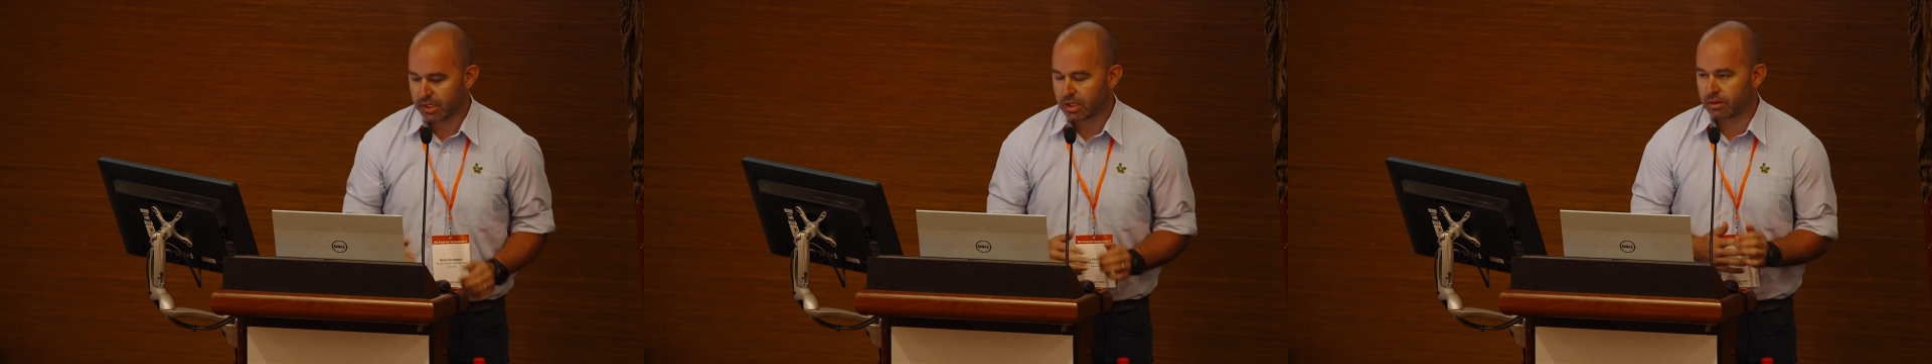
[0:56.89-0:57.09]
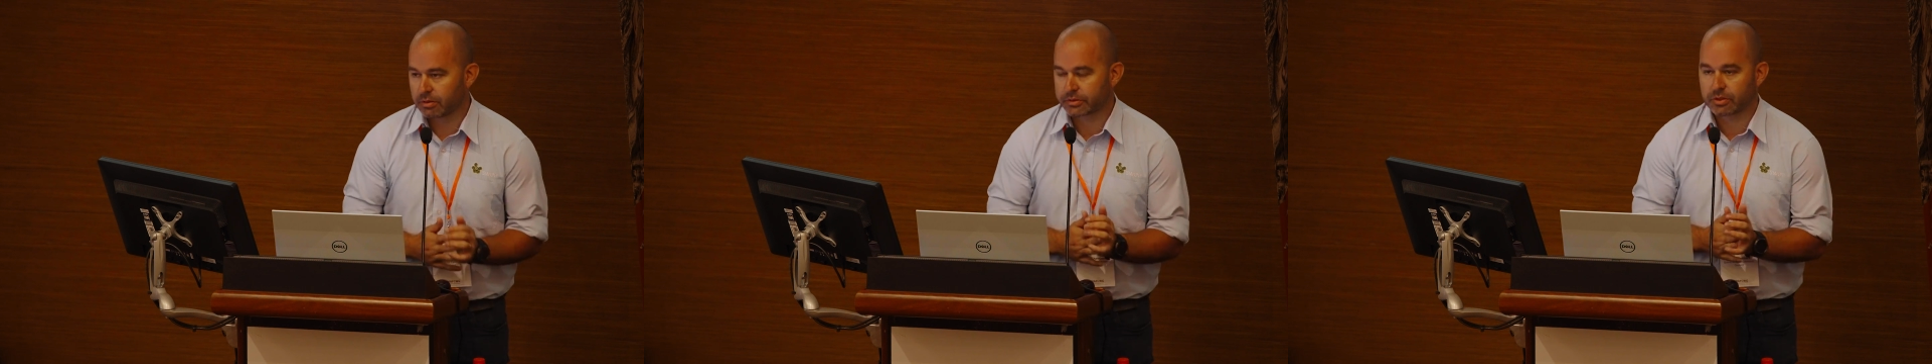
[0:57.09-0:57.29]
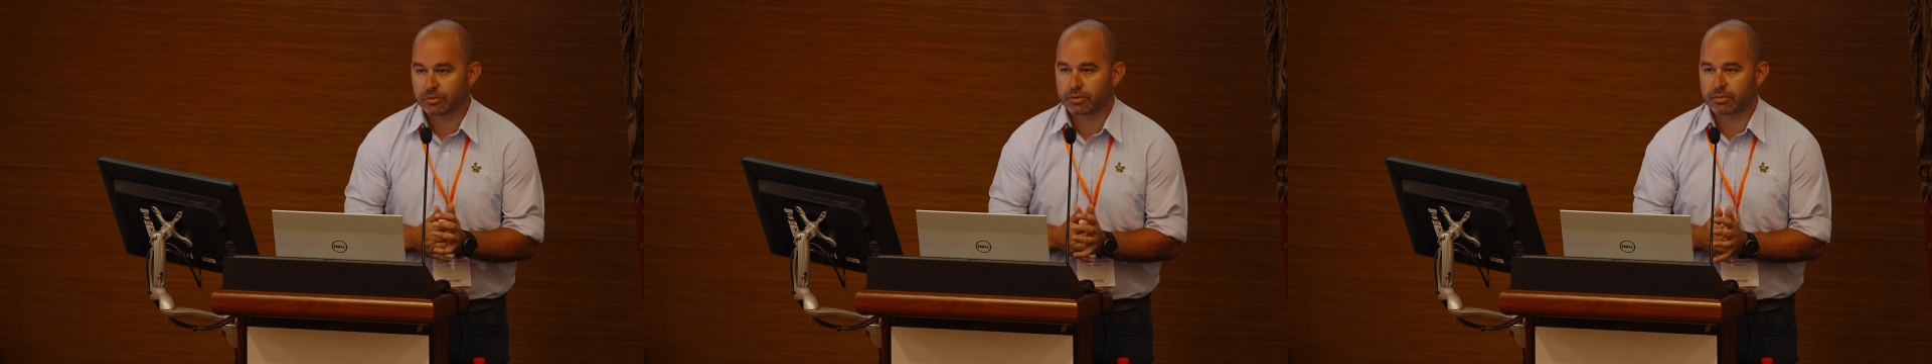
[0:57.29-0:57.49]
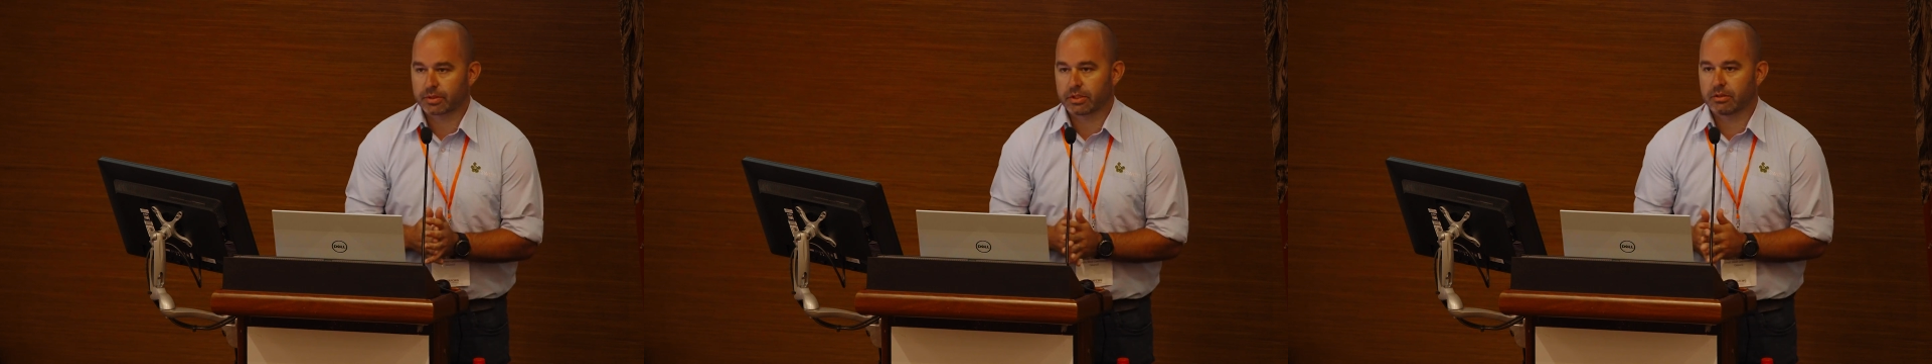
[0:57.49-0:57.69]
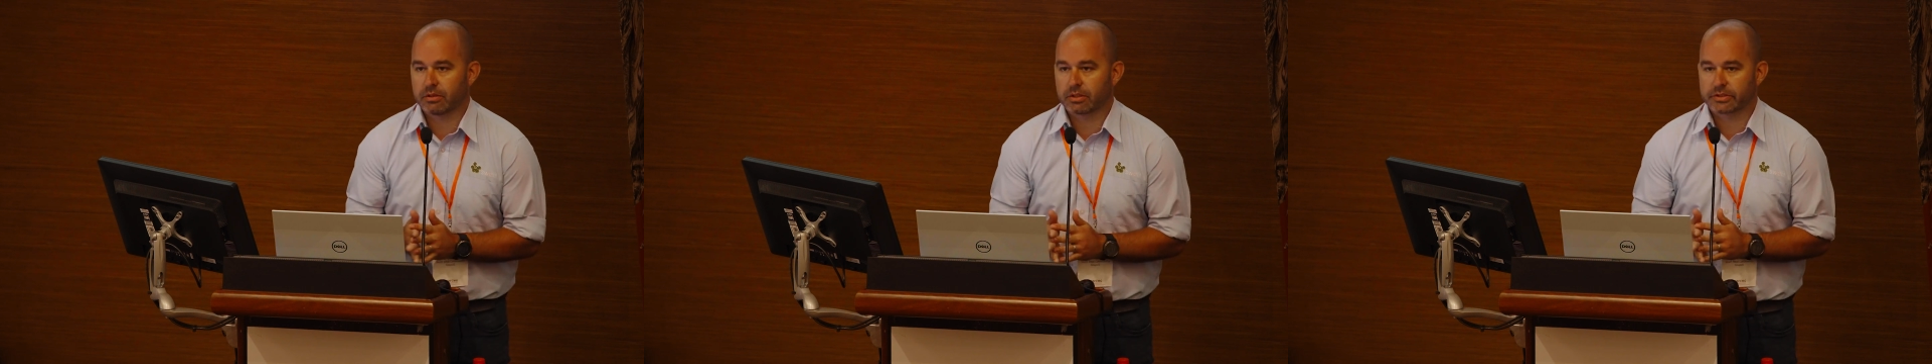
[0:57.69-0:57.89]
I also want to
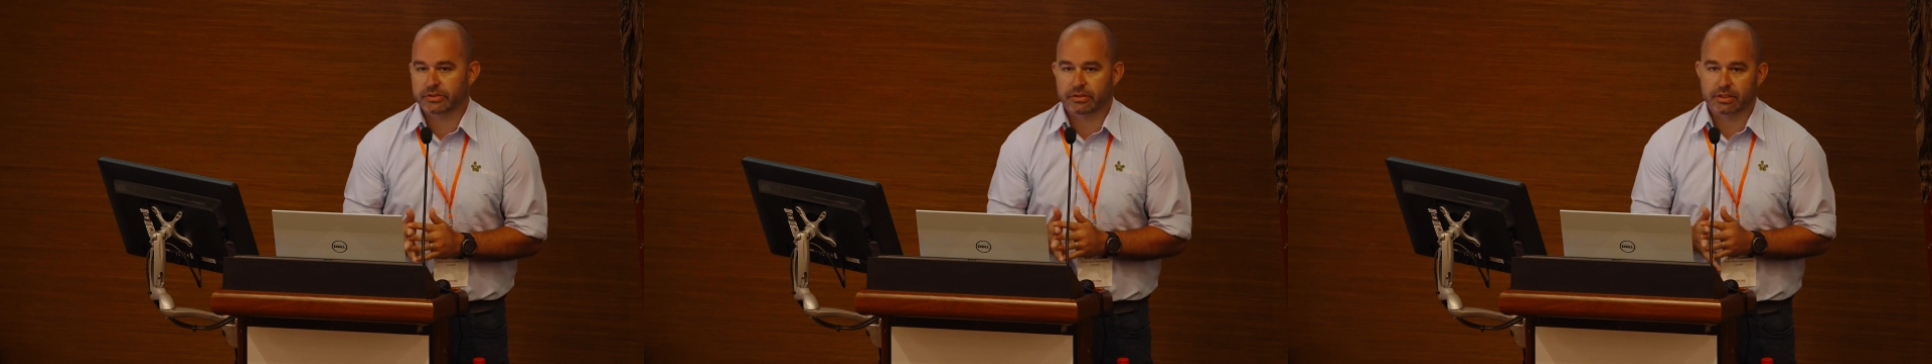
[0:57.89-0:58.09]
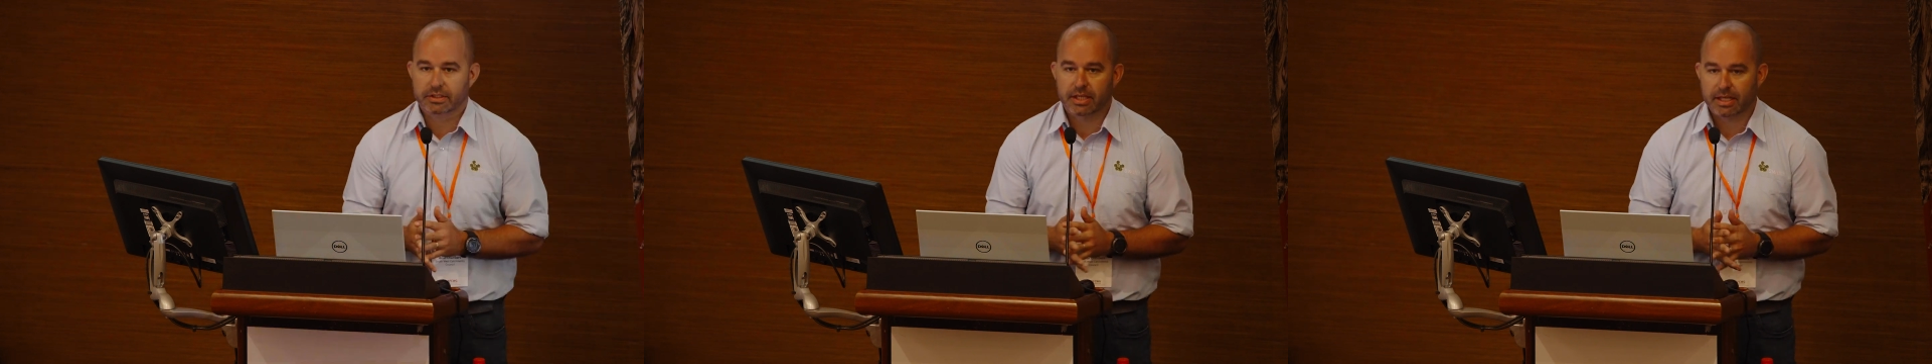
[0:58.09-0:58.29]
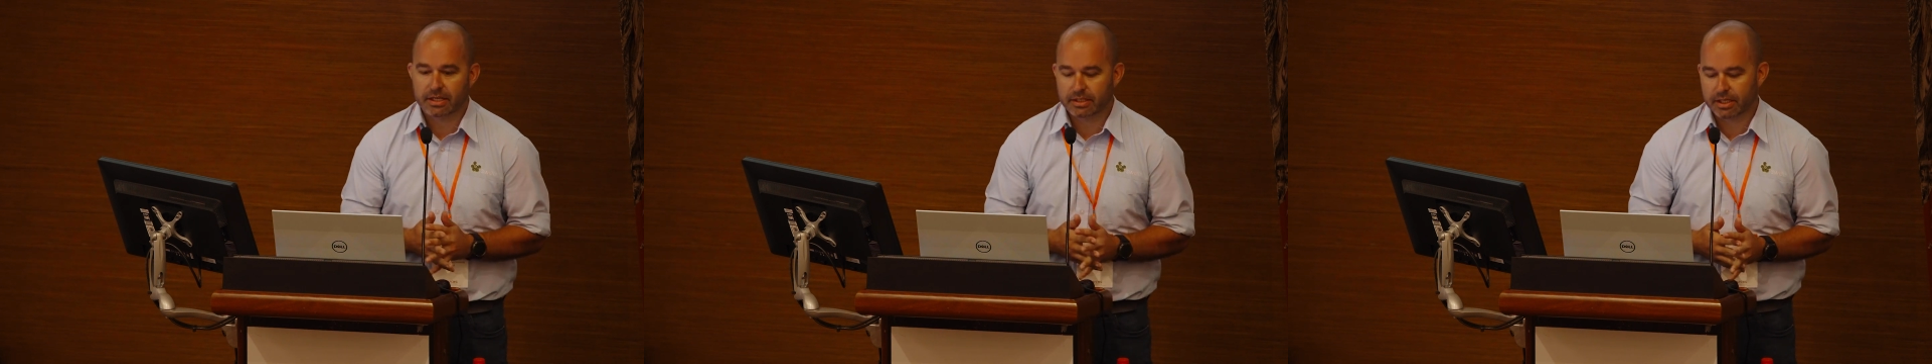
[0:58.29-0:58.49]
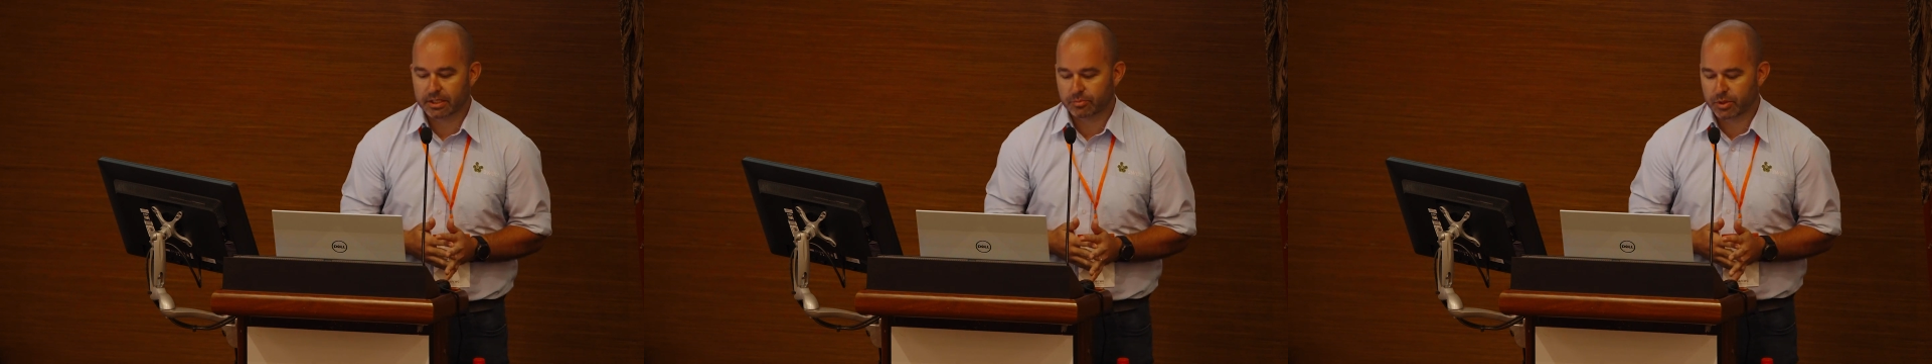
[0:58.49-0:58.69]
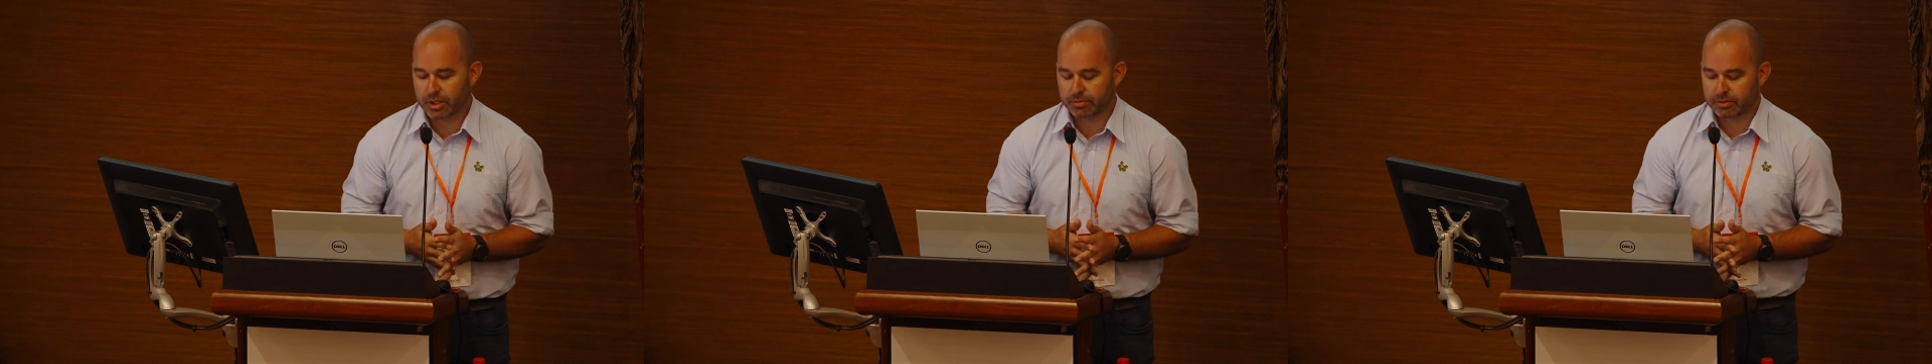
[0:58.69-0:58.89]
acknowledge the
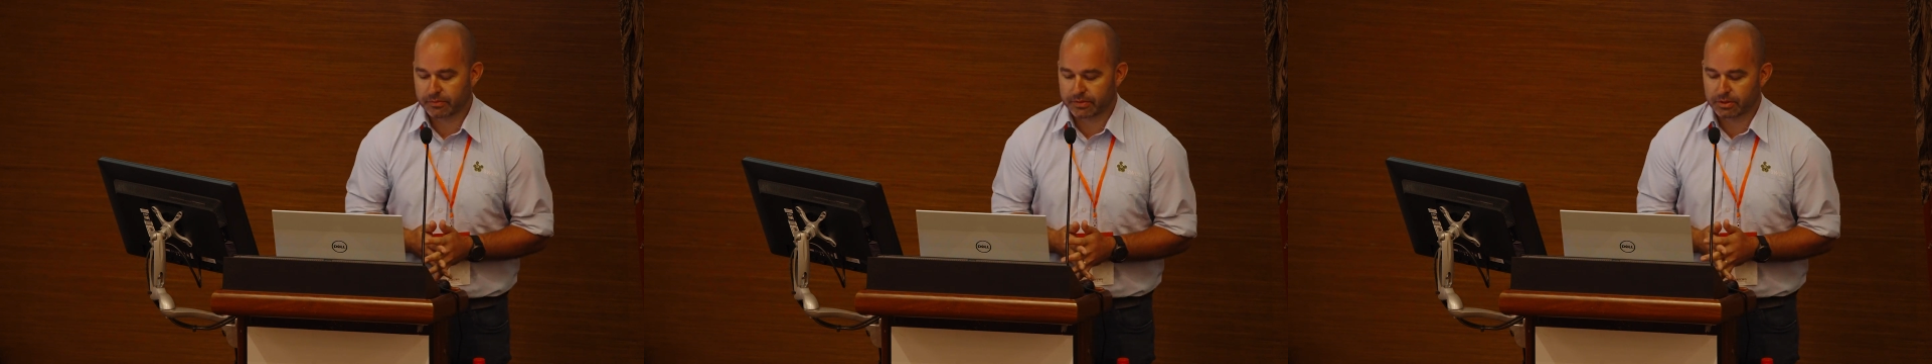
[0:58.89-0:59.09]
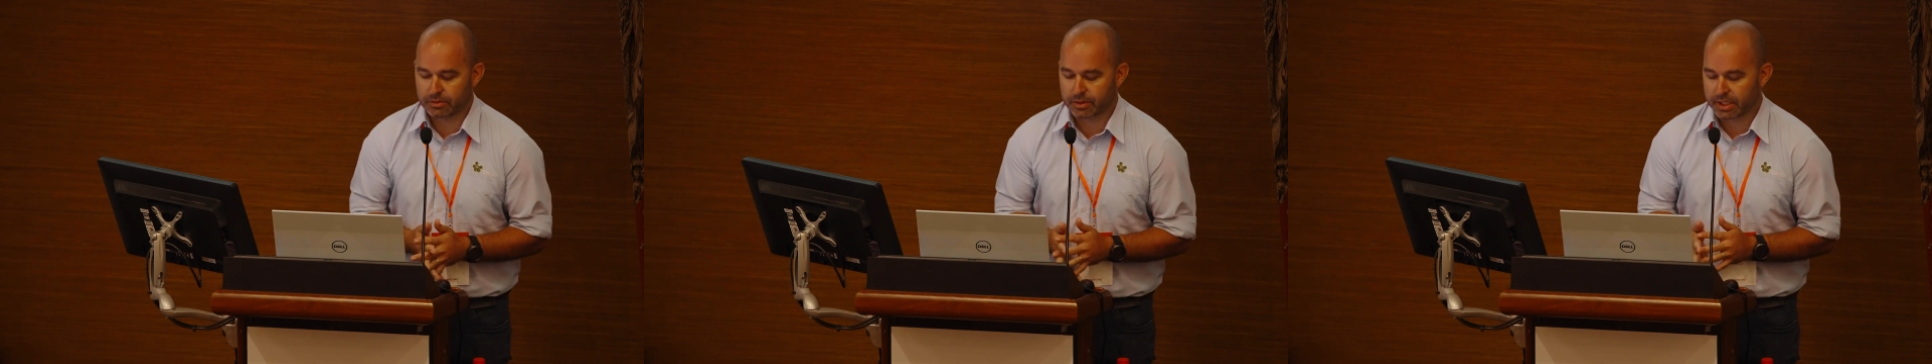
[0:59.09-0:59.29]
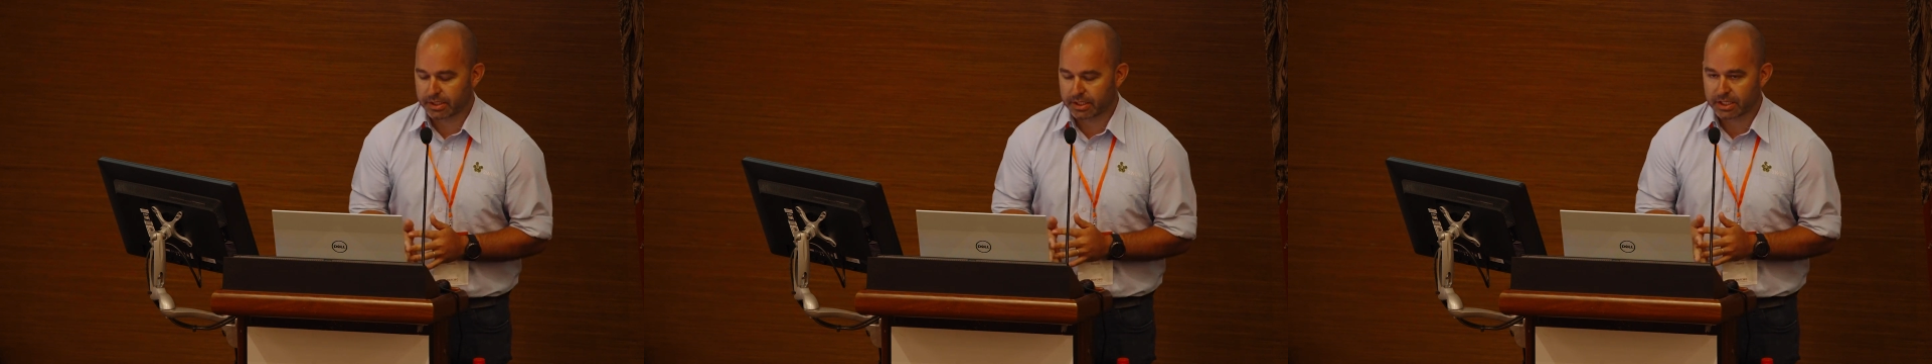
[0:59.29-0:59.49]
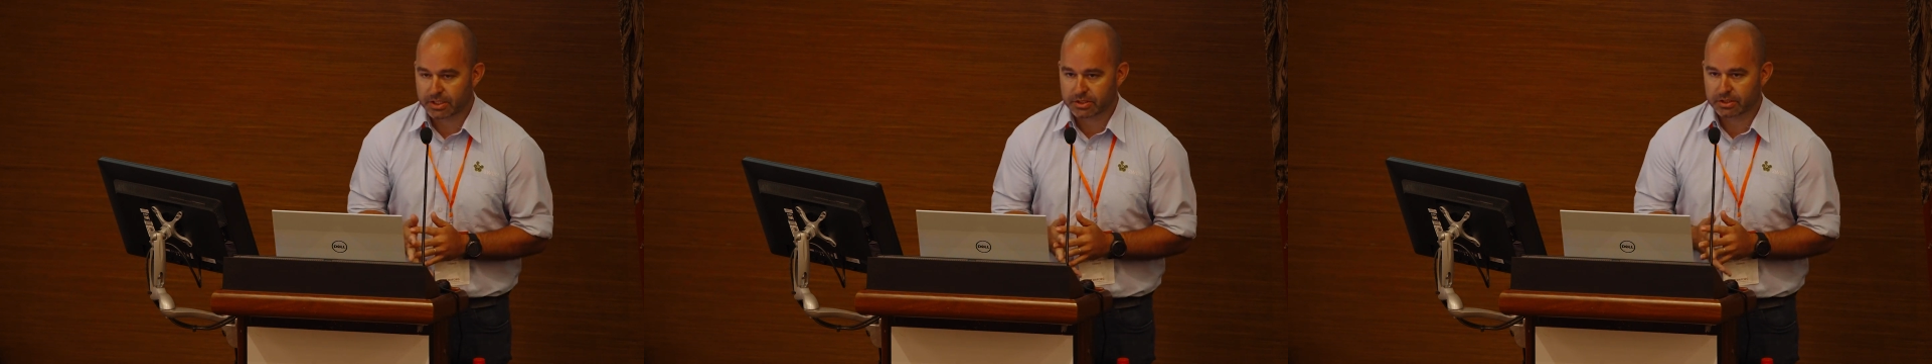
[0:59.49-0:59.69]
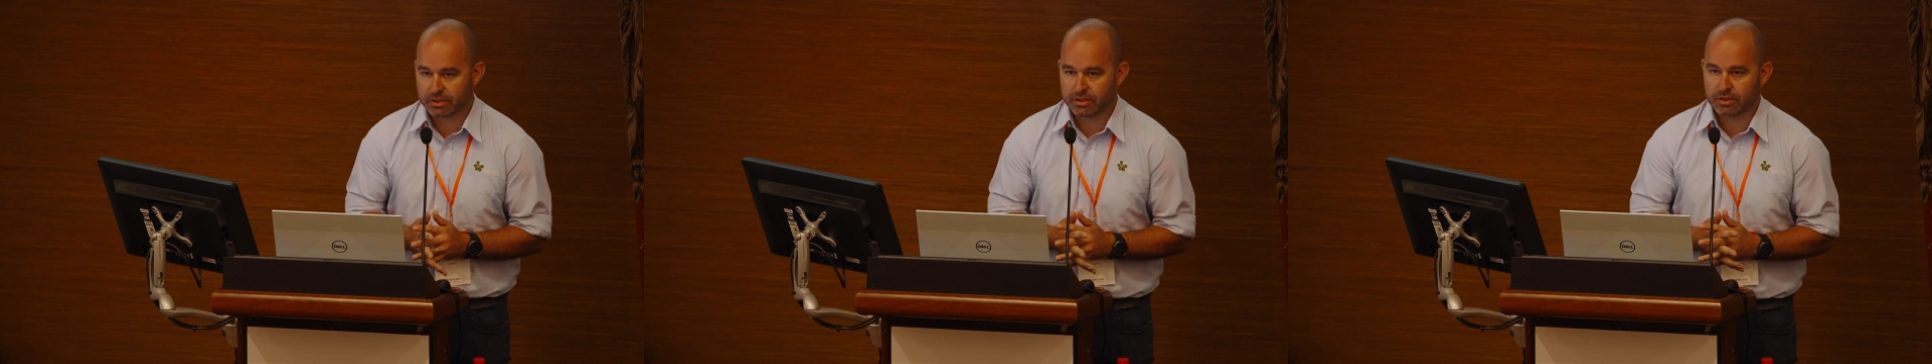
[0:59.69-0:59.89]
Kanigang people of the Noongar
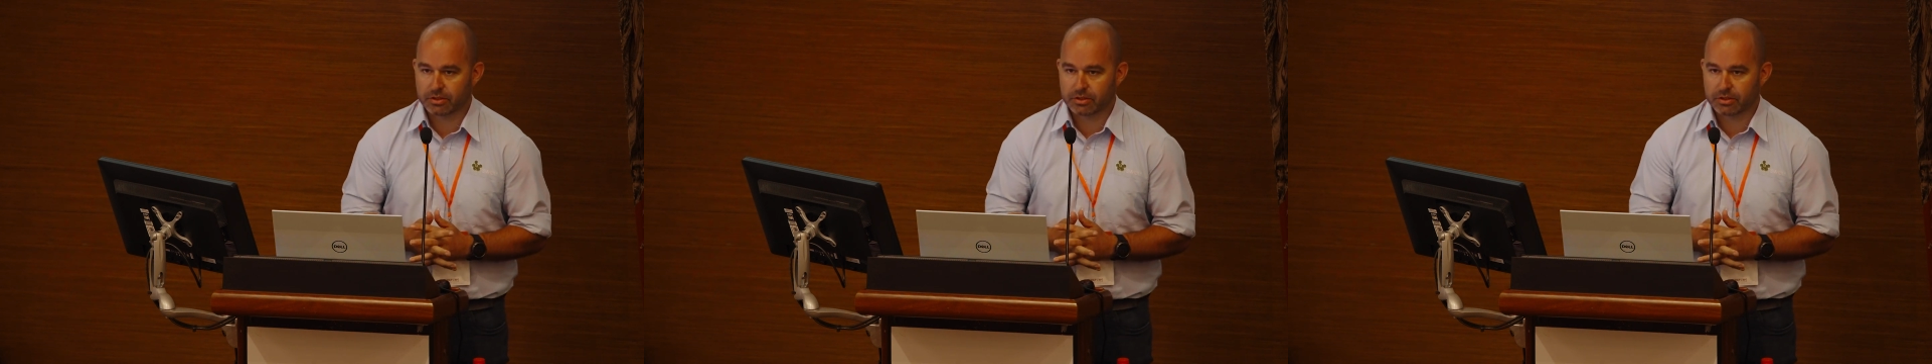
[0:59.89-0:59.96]
Nation,